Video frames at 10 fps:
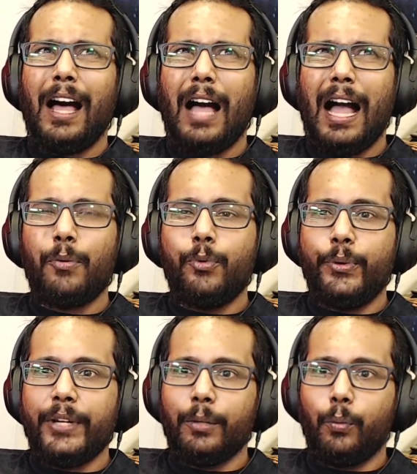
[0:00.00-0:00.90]
How, how
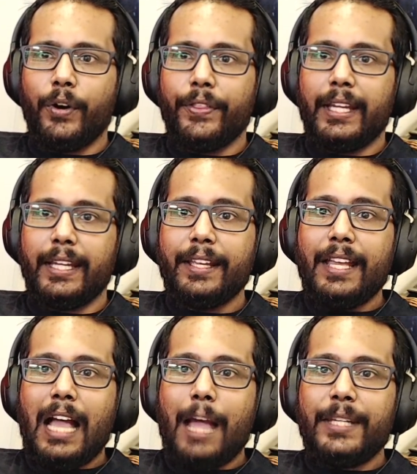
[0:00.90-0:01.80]
real were they?
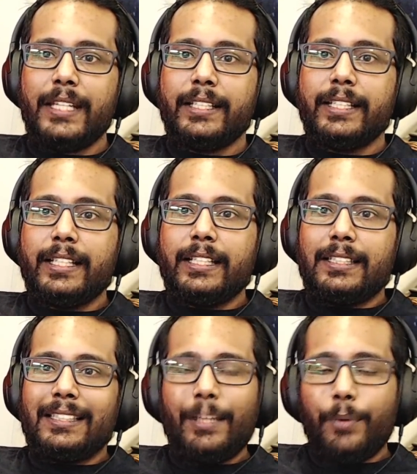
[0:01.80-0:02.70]
I mean,
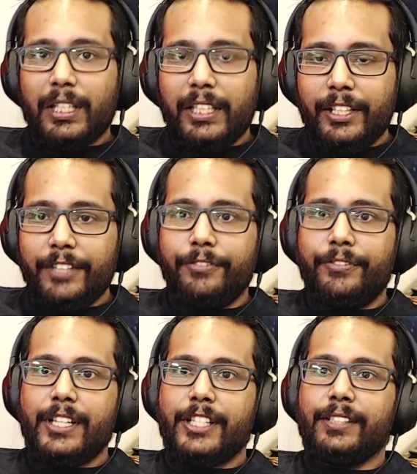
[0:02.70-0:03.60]
there were clearly
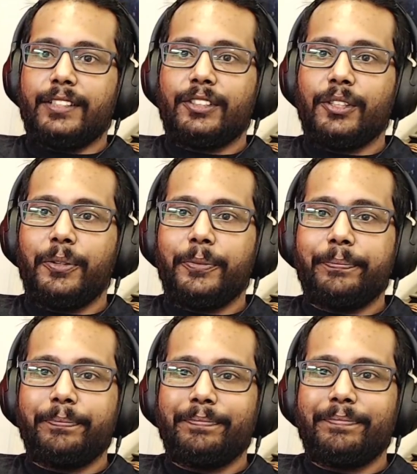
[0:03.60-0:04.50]
visions,
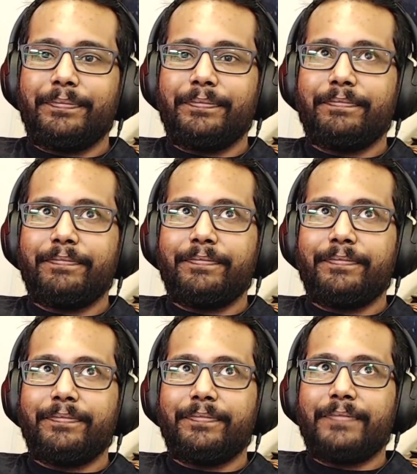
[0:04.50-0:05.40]
so
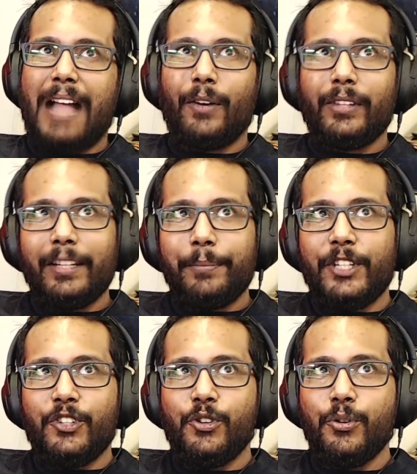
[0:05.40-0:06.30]
how can there
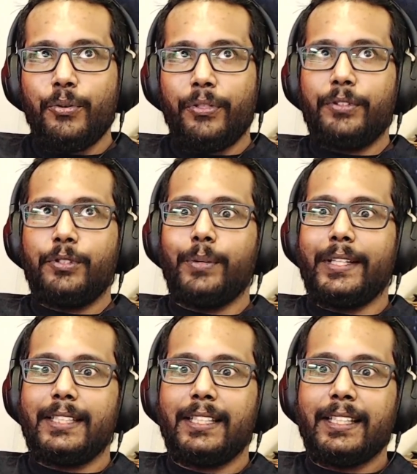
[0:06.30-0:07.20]
be truth to
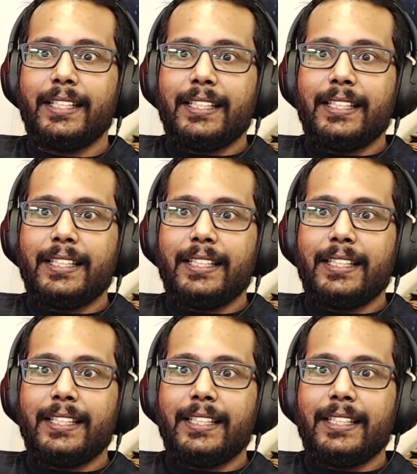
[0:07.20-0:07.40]
it?